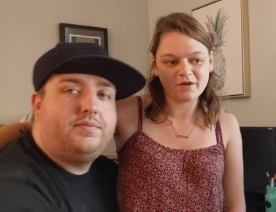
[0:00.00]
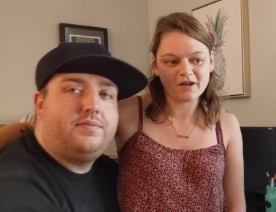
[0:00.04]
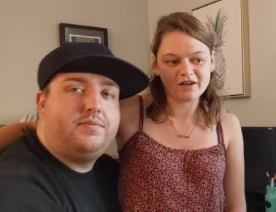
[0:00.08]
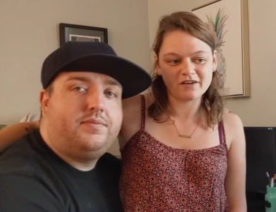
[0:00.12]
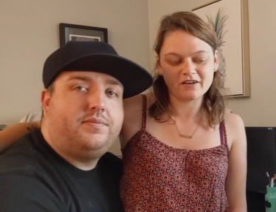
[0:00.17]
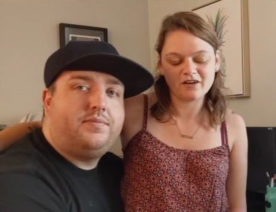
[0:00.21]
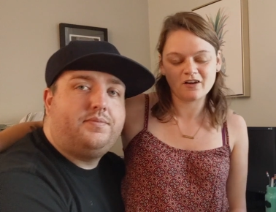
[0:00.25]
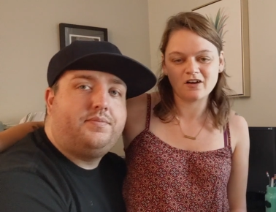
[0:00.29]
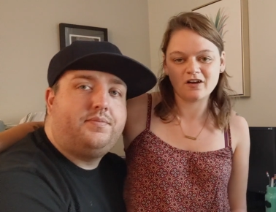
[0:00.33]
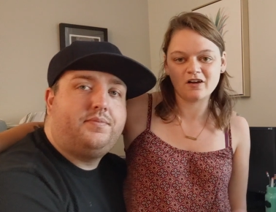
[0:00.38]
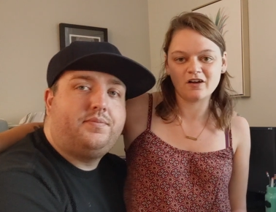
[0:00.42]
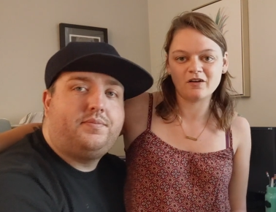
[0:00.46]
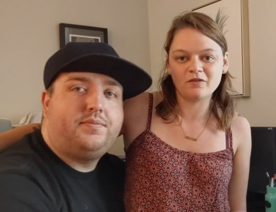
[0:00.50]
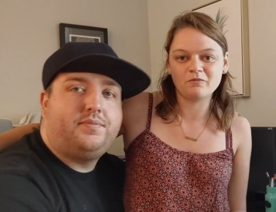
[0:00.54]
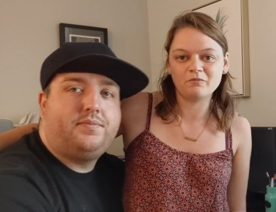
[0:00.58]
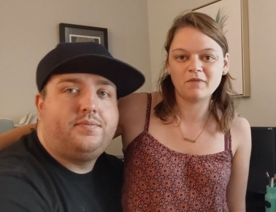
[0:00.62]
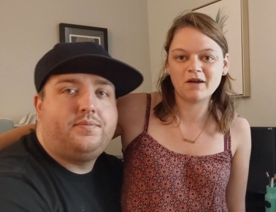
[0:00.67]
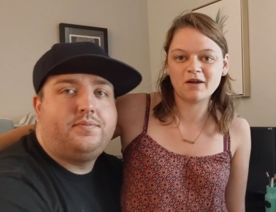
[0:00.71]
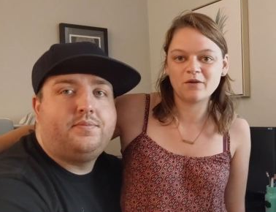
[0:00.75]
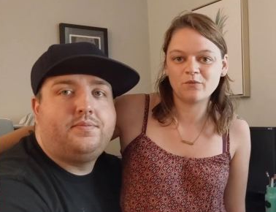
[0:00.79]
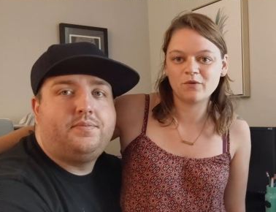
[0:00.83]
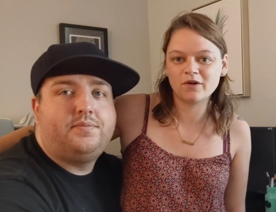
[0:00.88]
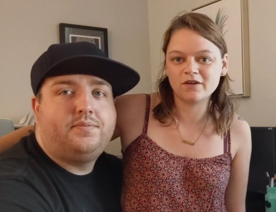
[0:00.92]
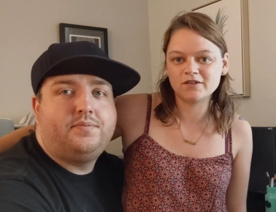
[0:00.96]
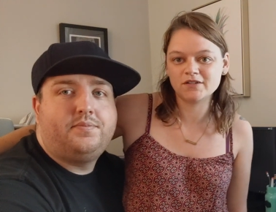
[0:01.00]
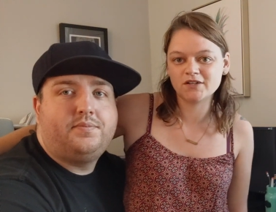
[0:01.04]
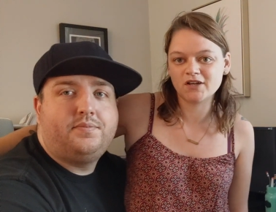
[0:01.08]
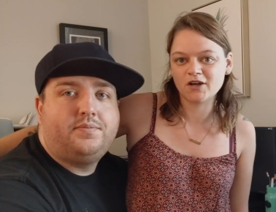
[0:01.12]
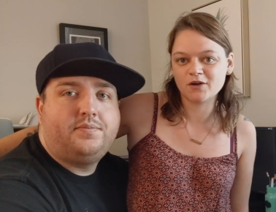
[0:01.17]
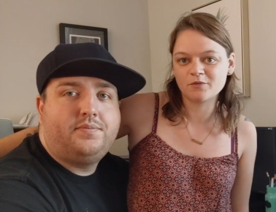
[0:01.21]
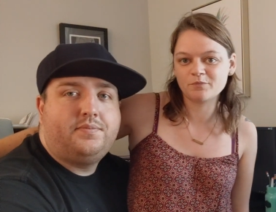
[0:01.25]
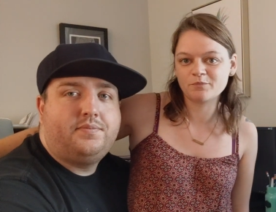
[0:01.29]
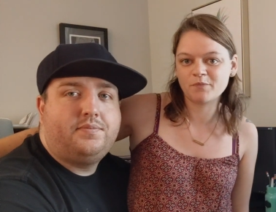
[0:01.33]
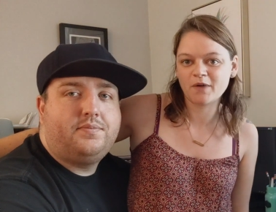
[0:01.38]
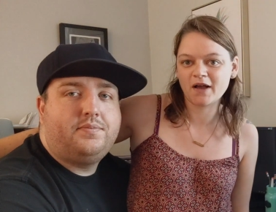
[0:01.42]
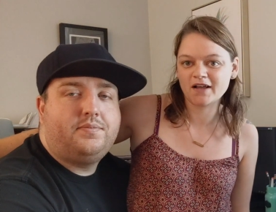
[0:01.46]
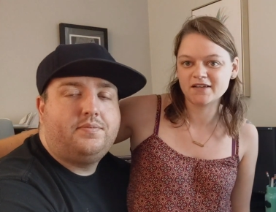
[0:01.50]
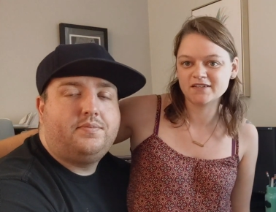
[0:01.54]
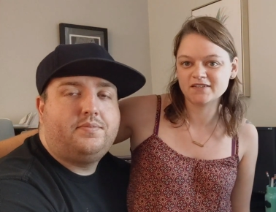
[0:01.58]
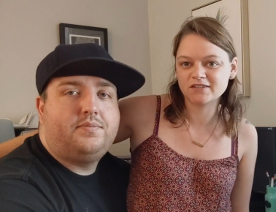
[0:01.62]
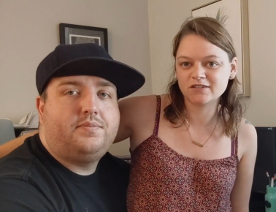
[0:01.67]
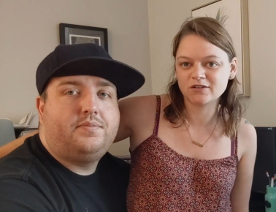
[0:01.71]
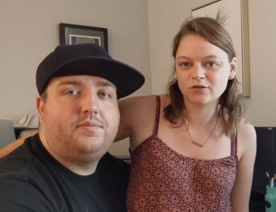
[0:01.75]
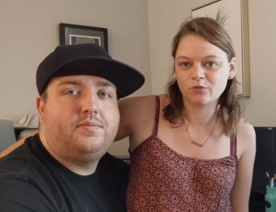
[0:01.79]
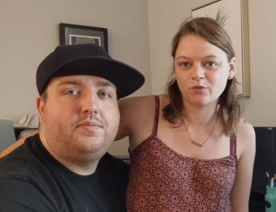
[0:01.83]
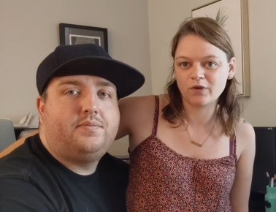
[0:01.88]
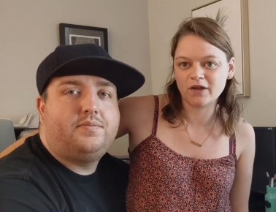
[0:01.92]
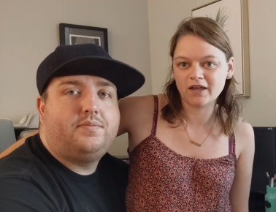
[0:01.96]
Speaker 1: my dog, my one dog
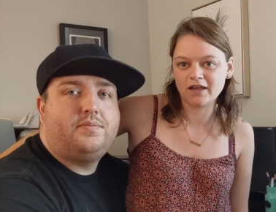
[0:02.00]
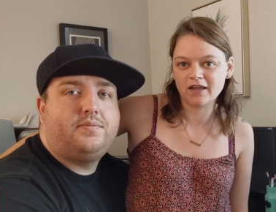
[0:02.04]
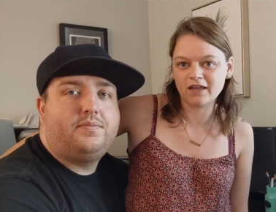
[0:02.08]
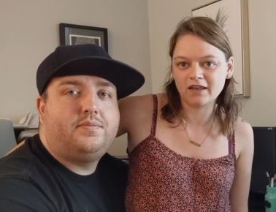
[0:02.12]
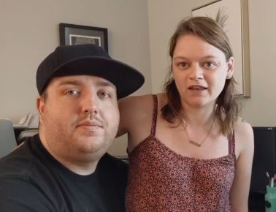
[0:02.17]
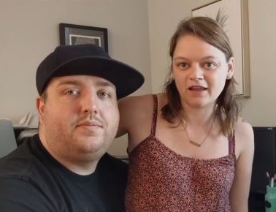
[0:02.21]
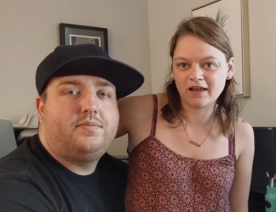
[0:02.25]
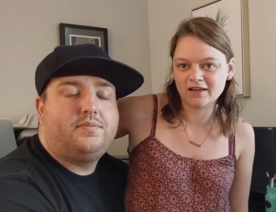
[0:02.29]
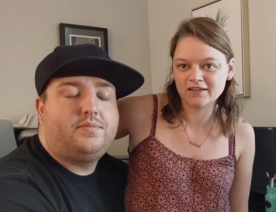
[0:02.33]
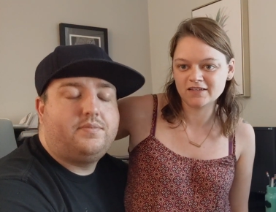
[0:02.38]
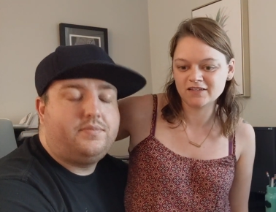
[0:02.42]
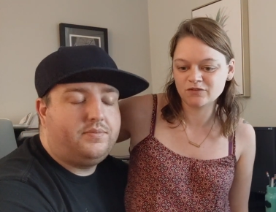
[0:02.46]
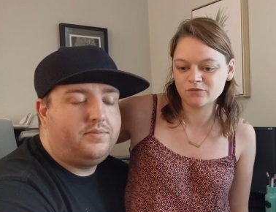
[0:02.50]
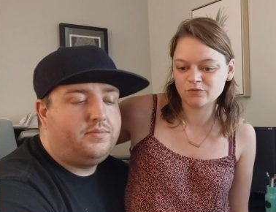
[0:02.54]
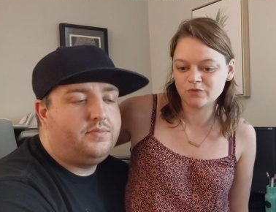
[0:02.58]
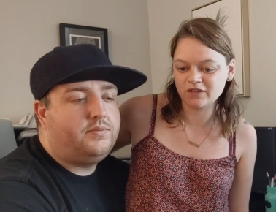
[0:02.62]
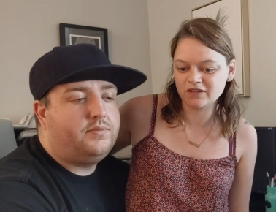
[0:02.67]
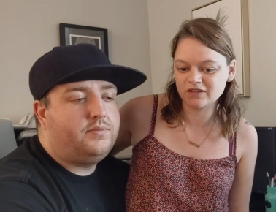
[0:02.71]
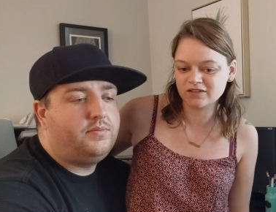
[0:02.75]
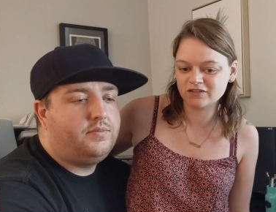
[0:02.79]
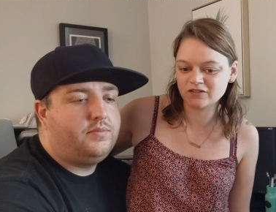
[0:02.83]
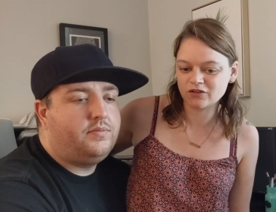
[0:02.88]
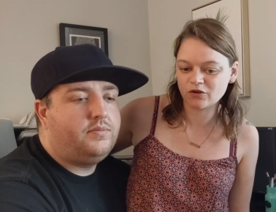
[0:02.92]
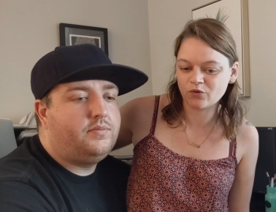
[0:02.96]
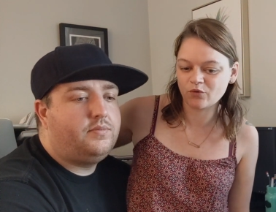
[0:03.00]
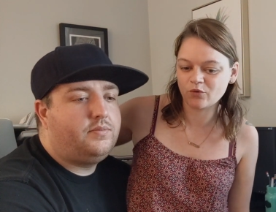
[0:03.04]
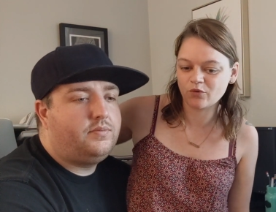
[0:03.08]
passed away last week, so